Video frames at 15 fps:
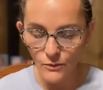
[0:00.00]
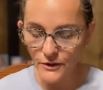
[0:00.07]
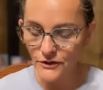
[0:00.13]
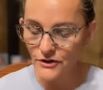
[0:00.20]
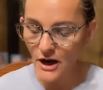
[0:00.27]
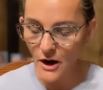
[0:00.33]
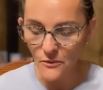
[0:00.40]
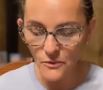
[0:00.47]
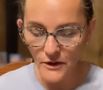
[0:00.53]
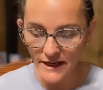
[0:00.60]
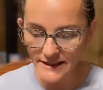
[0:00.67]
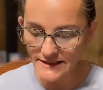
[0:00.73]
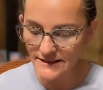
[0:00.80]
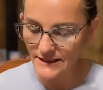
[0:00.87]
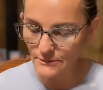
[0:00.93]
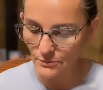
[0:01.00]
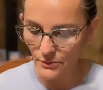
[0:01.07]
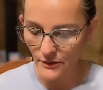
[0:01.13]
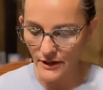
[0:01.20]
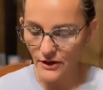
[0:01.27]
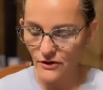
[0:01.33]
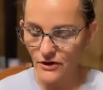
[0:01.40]
I will not rest in
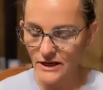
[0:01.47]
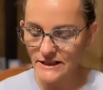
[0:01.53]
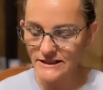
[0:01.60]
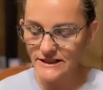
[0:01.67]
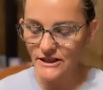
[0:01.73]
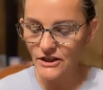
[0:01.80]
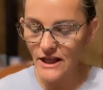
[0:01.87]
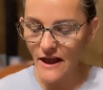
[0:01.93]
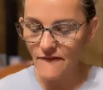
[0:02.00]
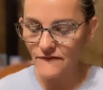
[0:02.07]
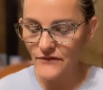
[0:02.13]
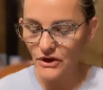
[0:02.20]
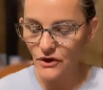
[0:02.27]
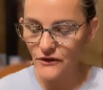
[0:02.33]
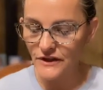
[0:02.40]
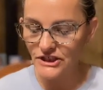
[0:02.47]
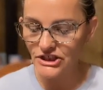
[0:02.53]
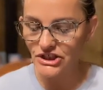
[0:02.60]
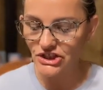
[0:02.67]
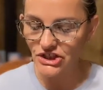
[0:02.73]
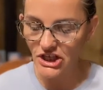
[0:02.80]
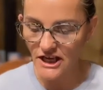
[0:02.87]
prayer until I feel
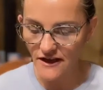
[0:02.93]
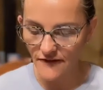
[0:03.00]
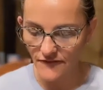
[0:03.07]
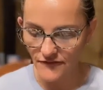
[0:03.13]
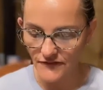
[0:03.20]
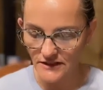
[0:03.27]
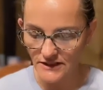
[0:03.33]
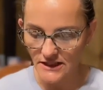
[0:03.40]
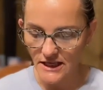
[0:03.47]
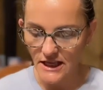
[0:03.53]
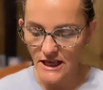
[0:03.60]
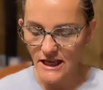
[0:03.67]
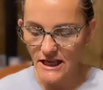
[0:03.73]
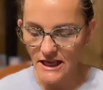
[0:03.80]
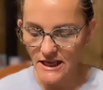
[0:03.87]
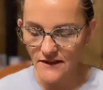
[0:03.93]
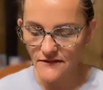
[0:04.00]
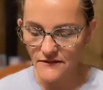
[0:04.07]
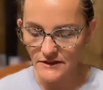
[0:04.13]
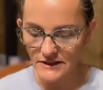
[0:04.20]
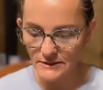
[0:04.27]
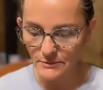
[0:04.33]
the shift
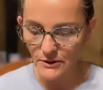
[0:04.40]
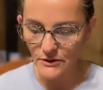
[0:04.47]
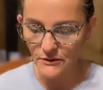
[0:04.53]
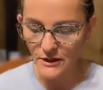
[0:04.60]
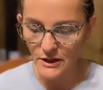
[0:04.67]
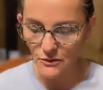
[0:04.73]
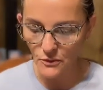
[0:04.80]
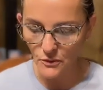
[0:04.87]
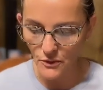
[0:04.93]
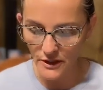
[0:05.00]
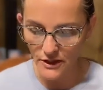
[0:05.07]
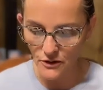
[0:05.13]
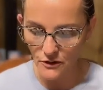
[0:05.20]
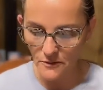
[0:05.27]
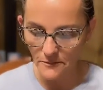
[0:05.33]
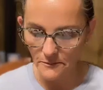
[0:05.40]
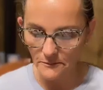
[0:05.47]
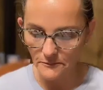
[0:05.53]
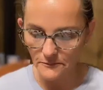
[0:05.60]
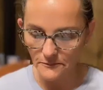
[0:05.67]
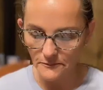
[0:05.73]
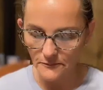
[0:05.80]
in the spirit realm.